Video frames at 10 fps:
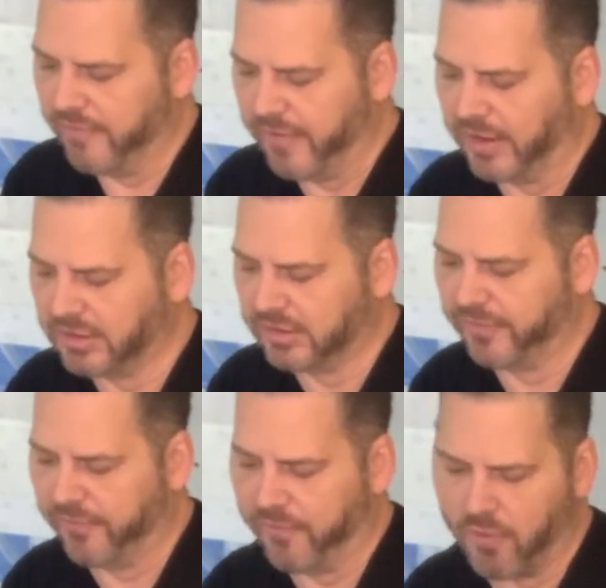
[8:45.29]
face
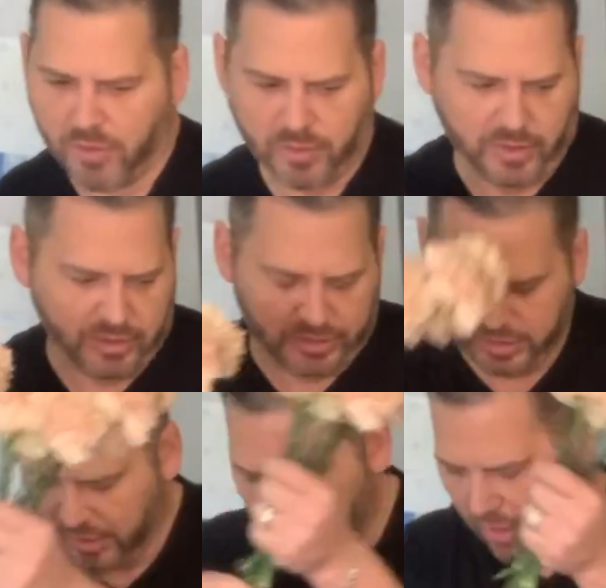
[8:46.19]
forward
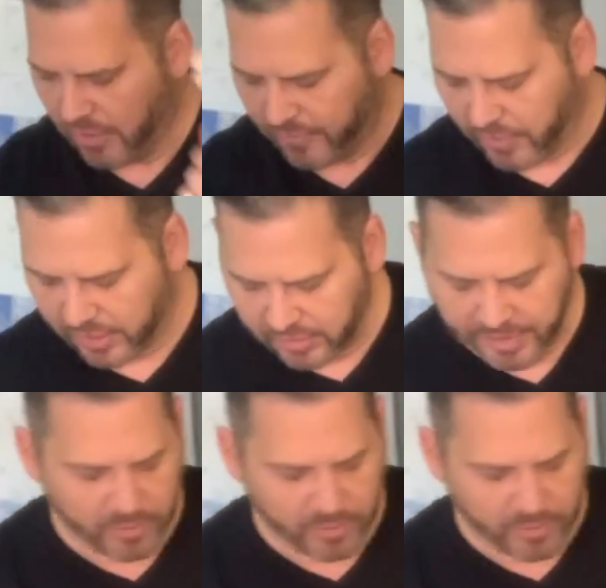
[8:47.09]
for a little bit.